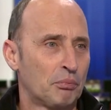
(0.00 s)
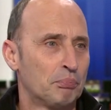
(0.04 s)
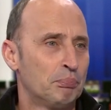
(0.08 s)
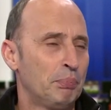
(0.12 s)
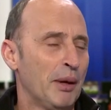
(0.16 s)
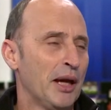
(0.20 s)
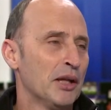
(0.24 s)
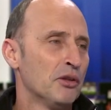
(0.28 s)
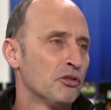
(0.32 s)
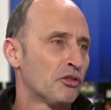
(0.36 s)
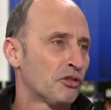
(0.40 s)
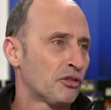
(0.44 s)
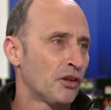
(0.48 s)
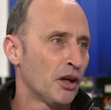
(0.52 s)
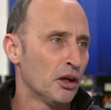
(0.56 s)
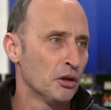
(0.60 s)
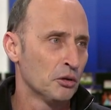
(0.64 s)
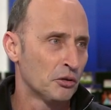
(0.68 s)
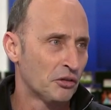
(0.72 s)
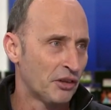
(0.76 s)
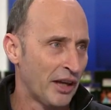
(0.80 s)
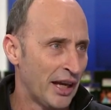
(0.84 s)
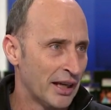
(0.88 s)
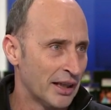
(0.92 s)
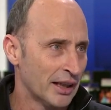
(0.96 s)
Ben
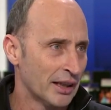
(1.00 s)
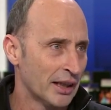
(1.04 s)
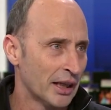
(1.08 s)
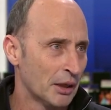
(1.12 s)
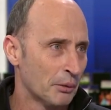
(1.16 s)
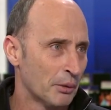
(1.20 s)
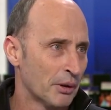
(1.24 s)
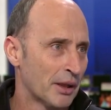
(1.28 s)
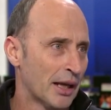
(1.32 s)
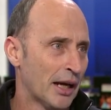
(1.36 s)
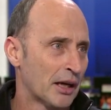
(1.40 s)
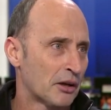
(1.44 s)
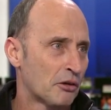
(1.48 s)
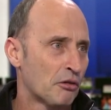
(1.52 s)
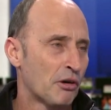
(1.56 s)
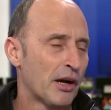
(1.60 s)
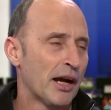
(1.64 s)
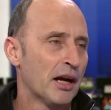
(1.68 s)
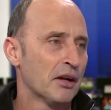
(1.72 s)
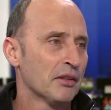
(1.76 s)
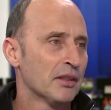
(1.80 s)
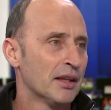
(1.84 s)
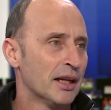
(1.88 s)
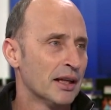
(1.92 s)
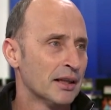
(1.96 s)
Stokes, Headingley, with that
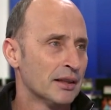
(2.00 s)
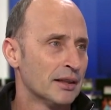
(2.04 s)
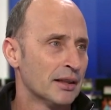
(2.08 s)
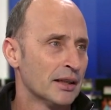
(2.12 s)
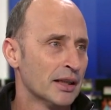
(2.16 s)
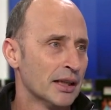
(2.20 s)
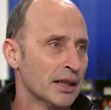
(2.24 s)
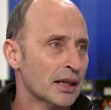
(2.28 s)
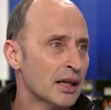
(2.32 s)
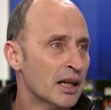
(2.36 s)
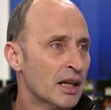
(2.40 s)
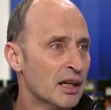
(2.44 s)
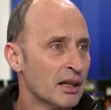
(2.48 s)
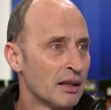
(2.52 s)
crowd that day,